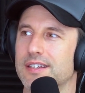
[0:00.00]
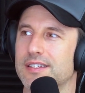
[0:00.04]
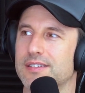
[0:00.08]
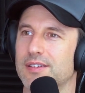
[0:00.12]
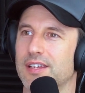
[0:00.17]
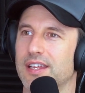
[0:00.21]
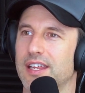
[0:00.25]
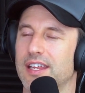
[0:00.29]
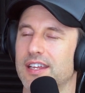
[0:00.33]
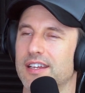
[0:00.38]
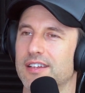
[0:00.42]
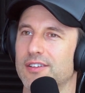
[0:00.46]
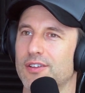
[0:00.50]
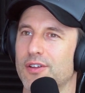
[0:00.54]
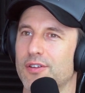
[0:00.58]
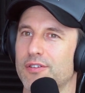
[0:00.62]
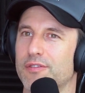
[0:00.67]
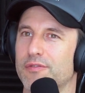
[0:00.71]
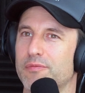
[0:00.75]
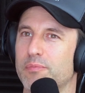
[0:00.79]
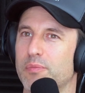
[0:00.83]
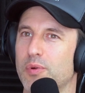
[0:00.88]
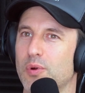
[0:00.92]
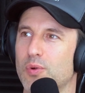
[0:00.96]
Because in a
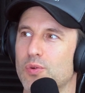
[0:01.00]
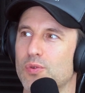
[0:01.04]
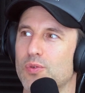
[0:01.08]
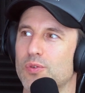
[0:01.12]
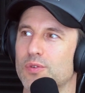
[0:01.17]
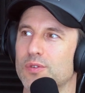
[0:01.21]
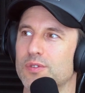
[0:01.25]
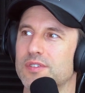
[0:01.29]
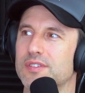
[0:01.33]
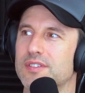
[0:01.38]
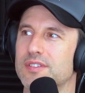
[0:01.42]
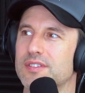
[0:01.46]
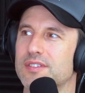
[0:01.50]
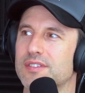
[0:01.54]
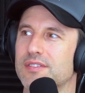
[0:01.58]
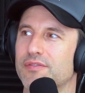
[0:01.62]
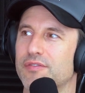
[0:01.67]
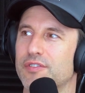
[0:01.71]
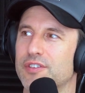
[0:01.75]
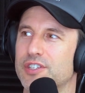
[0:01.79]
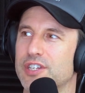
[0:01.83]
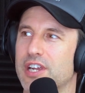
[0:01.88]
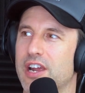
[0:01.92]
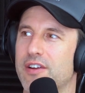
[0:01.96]
lot of
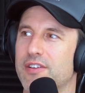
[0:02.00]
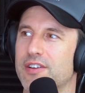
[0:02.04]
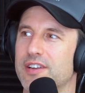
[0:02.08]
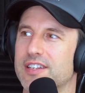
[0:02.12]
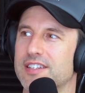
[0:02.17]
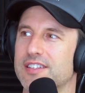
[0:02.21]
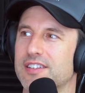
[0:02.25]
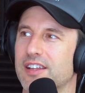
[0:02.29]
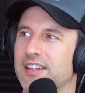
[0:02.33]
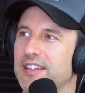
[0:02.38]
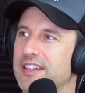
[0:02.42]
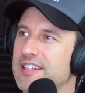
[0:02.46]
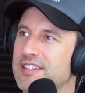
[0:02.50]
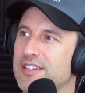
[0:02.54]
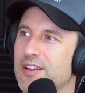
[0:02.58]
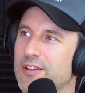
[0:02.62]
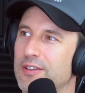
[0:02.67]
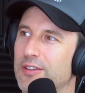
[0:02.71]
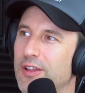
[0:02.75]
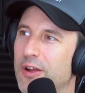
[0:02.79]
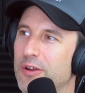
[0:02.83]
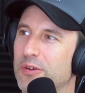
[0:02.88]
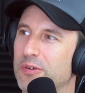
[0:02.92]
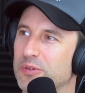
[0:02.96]
boards for charities, like there's
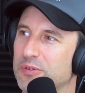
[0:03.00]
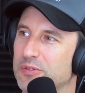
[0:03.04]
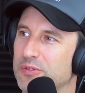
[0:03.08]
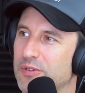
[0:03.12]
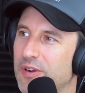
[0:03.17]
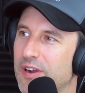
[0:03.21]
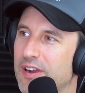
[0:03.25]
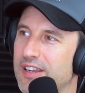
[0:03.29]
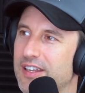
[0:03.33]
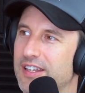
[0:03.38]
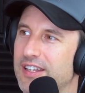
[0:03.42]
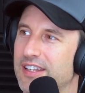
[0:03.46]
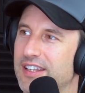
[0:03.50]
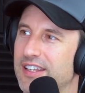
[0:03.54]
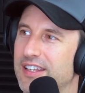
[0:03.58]
no locals, right?